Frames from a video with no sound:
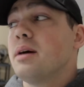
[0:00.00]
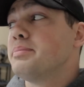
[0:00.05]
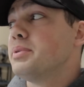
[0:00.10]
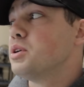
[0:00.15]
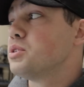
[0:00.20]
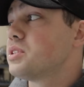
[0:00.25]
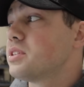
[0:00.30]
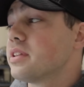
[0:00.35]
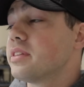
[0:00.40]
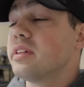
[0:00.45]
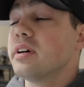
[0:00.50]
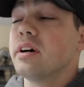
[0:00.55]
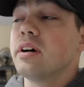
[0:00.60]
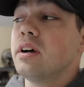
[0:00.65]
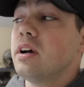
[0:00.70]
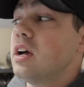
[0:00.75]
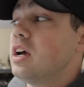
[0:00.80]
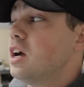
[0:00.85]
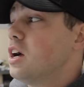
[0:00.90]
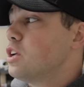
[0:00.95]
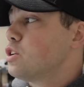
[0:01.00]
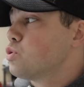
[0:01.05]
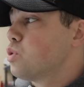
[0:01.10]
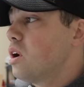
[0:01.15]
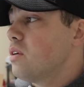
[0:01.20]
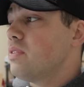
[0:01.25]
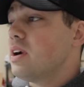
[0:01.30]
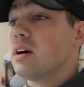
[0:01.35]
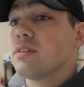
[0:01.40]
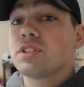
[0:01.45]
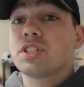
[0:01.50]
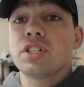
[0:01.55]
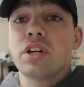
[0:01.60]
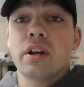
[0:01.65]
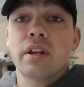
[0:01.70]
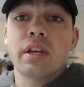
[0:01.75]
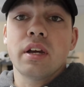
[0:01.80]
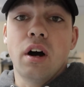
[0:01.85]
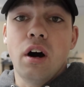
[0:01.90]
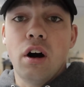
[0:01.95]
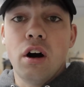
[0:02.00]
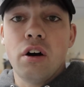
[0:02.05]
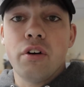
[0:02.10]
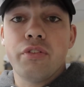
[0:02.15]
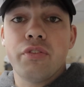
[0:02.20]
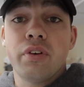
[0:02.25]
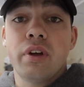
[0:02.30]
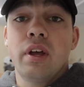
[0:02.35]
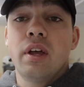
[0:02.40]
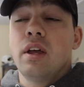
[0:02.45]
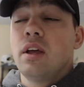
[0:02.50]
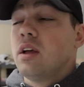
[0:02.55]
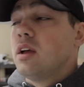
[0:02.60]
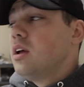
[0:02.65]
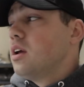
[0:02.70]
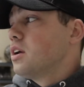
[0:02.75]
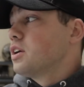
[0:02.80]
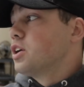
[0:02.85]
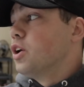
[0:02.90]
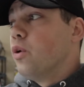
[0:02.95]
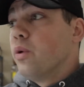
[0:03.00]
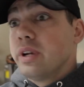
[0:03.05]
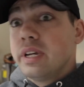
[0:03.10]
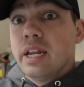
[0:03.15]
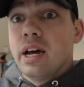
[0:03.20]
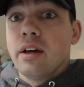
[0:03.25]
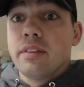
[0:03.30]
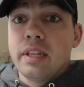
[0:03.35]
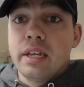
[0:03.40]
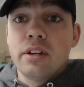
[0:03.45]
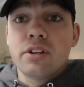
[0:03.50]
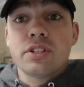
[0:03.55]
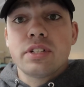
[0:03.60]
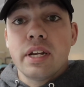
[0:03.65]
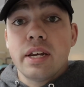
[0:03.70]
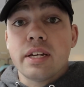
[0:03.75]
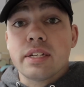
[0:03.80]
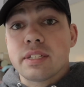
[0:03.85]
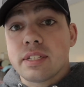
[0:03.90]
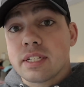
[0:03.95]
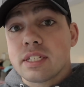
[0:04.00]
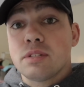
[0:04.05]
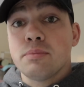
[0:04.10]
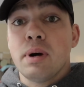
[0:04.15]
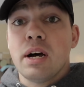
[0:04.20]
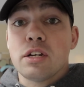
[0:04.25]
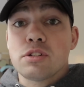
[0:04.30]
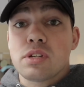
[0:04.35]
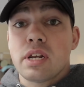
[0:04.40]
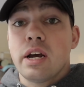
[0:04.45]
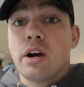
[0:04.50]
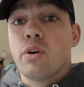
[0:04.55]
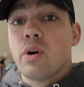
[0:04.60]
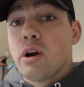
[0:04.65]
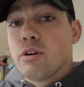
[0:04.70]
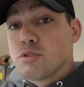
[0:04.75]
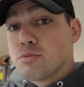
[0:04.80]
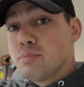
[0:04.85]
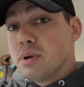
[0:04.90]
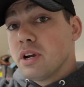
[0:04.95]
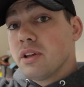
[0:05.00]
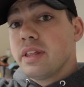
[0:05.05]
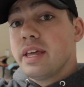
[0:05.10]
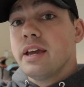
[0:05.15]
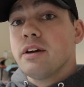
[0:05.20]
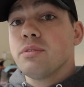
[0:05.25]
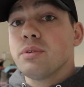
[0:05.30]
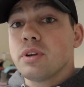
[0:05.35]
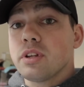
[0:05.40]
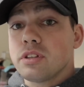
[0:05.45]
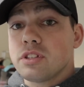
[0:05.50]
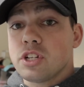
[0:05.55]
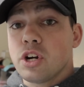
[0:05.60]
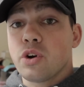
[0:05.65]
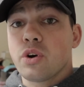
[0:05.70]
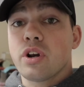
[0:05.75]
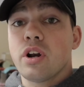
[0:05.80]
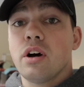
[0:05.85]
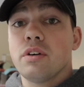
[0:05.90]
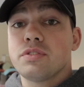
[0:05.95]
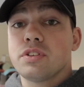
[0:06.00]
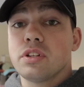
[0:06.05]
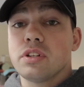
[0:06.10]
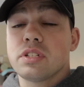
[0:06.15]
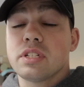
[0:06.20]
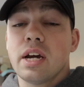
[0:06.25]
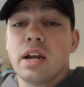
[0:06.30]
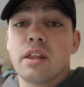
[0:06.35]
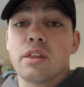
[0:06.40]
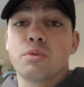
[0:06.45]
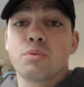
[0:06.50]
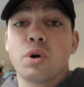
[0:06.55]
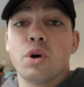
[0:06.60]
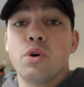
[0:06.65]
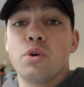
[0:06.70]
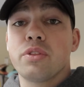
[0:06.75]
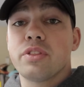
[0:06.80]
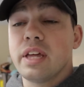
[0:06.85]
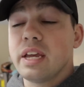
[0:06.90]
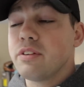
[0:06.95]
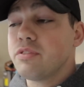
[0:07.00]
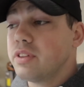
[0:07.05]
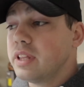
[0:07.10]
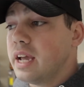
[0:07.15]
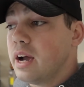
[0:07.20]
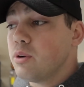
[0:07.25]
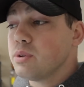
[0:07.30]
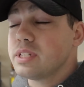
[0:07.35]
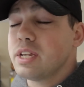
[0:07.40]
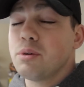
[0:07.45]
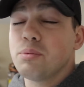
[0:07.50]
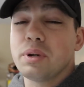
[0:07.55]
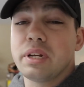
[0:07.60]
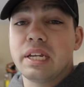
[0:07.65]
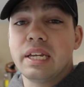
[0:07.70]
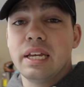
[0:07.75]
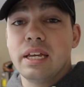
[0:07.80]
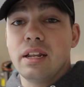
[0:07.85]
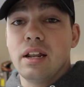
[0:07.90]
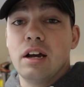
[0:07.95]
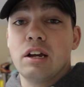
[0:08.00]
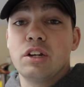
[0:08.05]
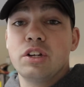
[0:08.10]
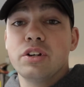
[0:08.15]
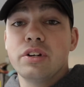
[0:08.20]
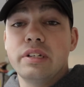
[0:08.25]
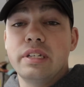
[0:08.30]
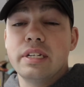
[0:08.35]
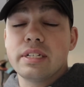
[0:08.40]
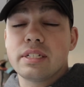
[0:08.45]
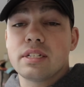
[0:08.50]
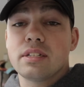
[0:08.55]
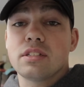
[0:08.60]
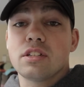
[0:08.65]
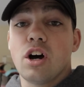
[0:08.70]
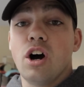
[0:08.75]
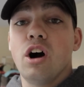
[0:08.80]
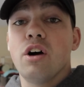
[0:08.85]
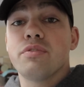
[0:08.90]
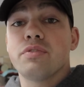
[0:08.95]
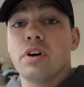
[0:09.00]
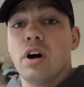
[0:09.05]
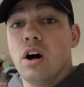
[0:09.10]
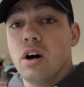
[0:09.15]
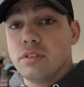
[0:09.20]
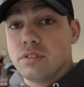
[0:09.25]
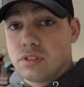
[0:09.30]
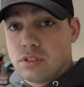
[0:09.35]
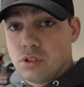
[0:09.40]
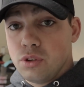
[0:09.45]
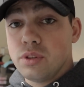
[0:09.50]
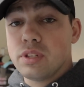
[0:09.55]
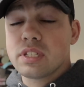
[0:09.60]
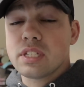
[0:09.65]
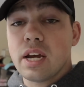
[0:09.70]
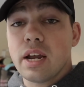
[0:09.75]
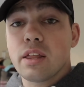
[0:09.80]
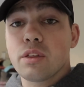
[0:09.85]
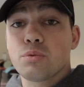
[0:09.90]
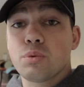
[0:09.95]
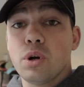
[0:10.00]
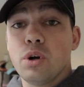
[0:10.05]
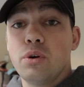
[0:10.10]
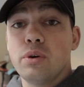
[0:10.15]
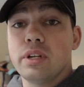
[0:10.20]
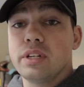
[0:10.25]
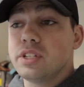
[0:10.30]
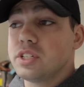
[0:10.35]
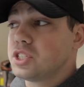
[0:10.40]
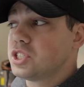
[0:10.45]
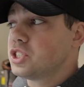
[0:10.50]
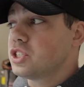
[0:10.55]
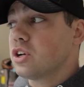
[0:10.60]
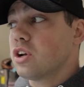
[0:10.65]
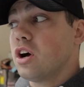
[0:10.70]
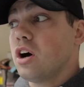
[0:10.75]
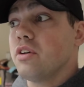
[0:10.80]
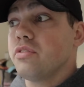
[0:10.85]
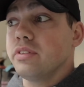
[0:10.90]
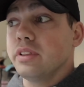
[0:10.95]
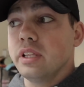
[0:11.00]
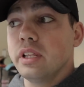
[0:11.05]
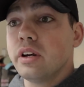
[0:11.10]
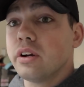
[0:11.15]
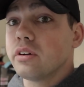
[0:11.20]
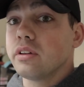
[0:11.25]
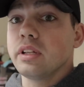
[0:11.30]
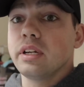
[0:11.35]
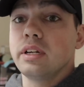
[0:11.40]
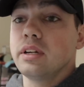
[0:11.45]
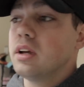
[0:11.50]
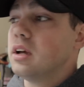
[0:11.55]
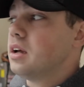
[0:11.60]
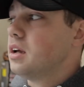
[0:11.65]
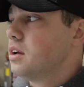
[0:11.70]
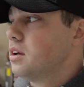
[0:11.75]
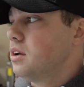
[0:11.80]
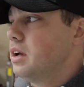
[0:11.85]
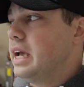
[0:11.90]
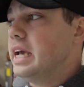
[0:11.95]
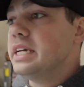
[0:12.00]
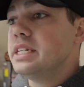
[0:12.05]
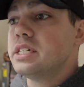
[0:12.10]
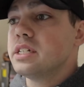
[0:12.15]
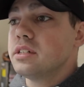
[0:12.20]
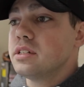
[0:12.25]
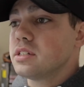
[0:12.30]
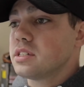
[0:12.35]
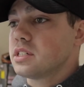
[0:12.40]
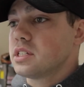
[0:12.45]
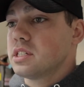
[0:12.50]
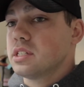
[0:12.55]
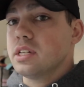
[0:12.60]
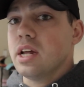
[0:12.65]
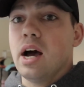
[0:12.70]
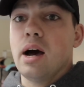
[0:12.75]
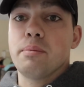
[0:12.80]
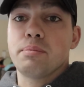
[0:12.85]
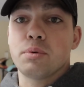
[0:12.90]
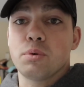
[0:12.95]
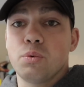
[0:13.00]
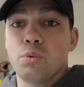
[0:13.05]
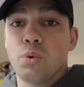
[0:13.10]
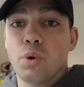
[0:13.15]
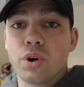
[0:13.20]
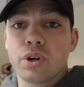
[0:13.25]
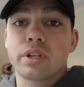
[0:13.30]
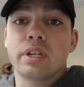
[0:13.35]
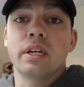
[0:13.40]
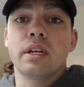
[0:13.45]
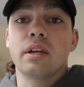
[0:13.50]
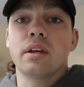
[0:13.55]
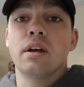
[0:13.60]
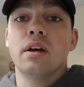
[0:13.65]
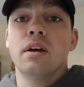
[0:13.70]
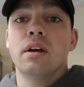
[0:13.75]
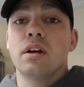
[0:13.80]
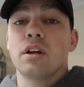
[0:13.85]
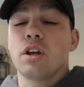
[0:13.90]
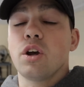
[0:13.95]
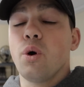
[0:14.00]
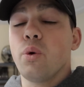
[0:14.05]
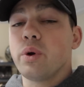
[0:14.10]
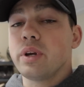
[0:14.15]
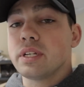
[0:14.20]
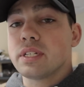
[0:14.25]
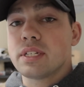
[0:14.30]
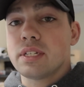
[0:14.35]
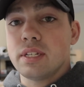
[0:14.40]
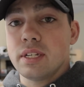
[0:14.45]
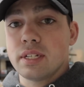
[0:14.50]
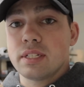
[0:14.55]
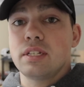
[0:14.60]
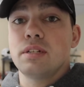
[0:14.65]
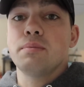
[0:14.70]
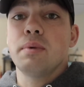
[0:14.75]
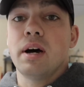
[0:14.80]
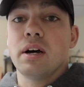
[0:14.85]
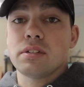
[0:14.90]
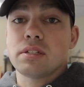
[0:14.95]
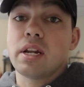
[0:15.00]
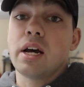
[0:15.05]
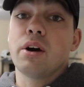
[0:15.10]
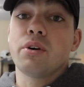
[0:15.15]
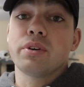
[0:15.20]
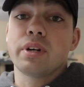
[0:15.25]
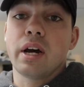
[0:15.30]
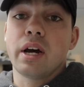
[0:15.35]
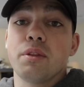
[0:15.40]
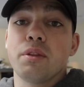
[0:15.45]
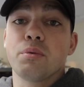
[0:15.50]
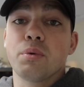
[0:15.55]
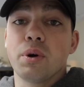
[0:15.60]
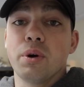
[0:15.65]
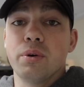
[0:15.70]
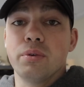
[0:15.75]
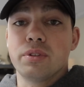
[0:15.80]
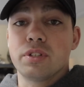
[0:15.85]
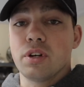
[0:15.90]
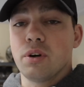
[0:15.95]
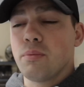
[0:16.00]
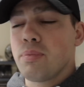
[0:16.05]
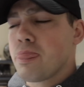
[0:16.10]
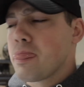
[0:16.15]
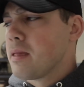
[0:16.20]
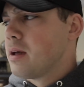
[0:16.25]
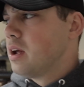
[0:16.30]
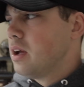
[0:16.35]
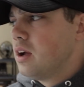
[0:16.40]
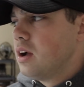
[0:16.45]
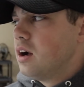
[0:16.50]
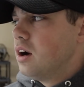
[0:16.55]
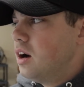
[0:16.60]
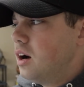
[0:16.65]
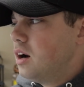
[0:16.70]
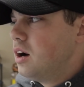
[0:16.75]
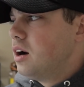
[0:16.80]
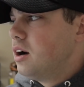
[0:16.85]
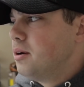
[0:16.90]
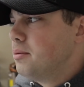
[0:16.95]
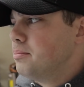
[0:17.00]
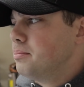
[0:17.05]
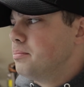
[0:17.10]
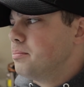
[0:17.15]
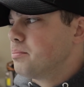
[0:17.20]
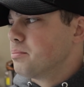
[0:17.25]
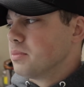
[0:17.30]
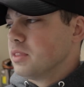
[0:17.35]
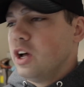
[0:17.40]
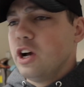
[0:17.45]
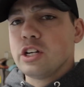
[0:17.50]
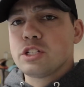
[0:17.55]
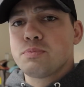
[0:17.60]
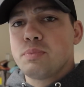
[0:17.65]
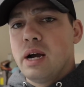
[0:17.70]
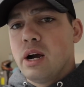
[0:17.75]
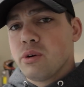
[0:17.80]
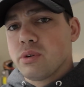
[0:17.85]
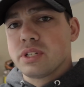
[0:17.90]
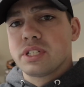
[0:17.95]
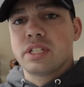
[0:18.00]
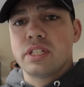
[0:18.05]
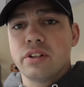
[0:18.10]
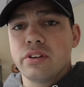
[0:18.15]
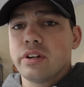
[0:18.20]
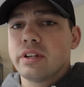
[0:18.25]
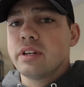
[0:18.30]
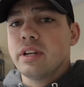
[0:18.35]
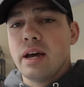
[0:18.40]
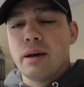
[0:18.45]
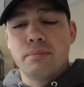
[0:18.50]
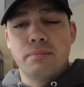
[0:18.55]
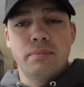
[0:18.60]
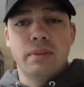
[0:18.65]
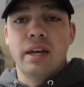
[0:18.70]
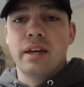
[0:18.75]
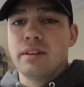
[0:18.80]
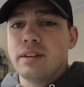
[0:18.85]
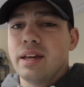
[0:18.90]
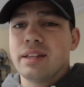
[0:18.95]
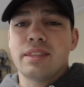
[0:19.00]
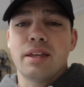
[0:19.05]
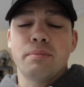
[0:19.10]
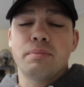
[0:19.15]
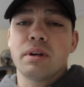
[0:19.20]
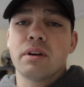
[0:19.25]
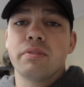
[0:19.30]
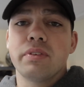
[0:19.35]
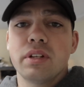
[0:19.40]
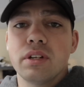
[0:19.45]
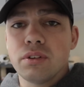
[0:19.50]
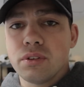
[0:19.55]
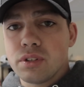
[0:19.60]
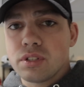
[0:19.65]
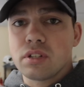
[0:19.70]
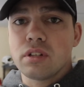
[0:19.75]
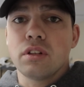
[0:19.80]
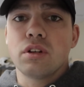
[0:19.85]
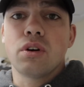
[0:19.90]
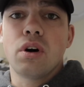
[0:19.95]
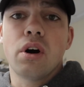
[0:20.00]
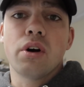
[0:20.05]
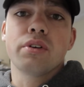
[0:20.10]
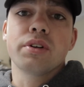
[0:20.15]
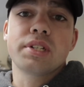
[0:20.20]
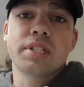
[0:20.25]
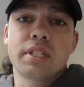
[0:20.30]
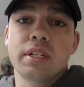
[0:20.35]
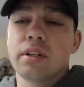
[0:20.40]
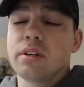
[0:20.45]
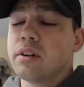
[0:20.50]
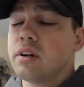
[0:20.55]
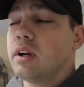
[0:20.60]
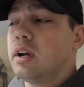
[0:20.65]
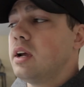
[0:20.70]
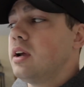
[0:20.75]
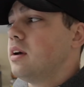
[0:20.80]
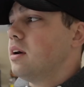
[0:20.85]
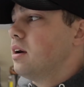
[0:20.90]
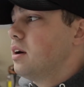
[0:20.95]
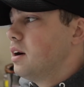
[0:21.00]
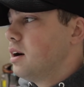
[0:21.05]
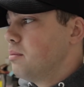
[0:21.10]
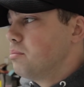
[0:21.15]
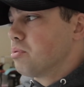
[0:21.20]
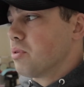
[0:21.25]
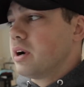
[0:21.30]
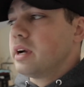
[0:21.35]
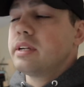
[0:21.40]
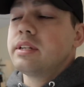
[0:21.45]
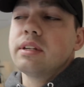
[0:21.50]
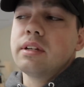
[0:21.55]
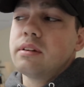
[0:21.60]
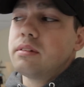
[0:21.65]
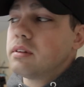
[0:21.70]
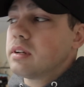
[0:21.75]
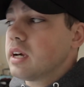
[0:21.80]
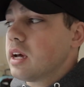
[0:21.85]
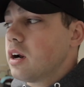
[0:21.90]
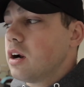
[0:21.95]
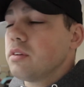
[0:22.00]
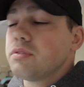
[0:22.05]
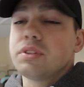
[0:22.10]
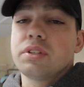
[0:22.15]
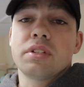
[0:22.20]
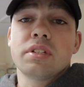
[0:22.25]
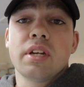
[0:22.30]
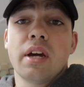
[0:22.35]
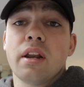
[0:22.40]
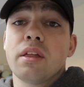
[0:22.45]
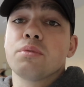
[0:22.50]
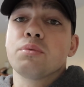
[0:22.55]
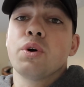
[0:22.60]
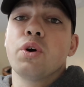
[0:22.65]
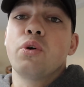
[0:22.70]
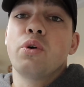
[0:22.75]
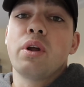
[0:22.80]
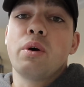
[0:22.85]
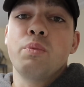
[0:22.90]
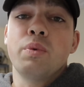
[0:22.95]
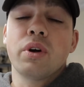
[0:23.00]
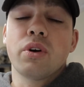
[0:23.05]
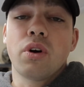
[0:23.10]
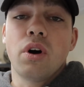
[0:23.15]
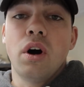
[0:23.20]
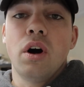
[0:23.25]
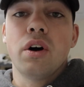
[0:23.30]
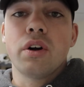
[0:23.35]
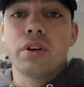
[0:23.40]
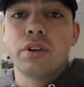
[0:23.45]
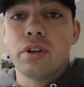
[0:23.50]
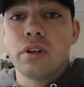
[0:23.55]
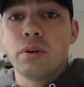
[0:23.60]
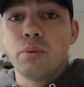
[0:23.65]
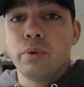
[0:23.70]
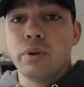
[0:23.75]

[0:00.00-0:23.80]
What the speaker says: Posted the 12 valve shutting off, going down the interstate at 60 miles an hour. I was barely able to turn it off to the side of the road. Thankfully, I was able to get a good distance off to the side of the road. It just shut off, literally. Engine just stopped working, going 60 miles an hour the road. So, lost power steering, not that big of a deal, just a little hard to steer. Braked it, got off to the side of the road, and we were all good.